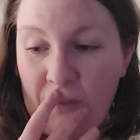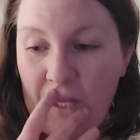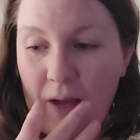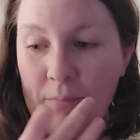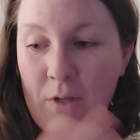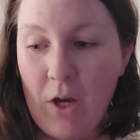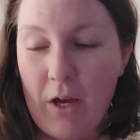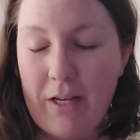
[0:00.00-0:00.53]

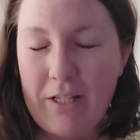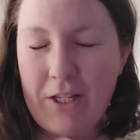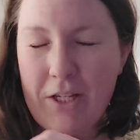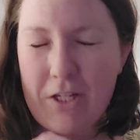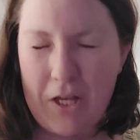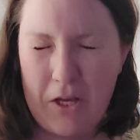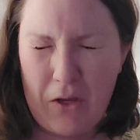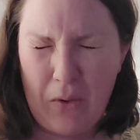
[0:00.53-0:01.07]
I'm going to
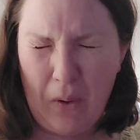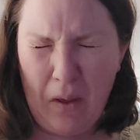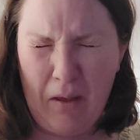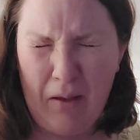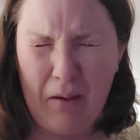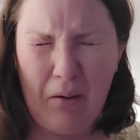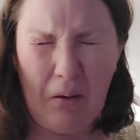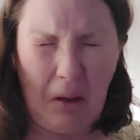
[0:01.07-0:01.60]
do
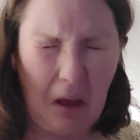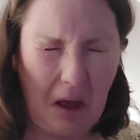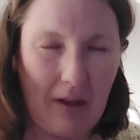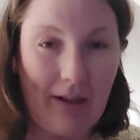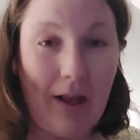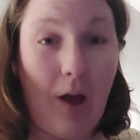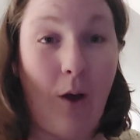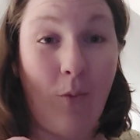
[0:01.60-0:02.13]

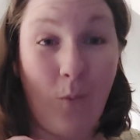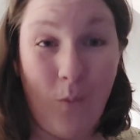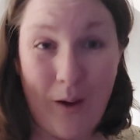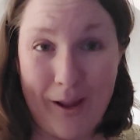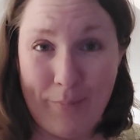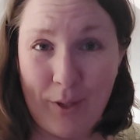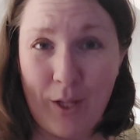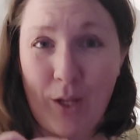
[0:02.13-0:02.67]
a
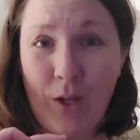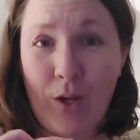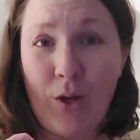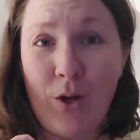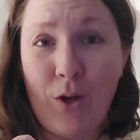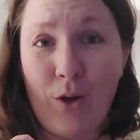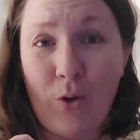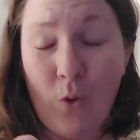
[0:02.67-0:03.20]
Wip
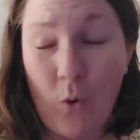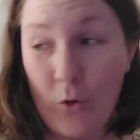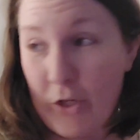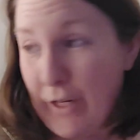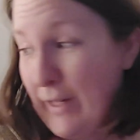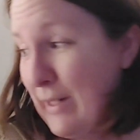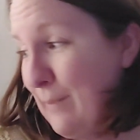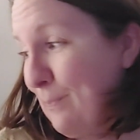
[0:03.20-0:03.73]

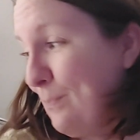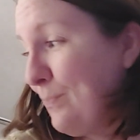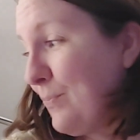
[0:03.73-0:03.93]
audit.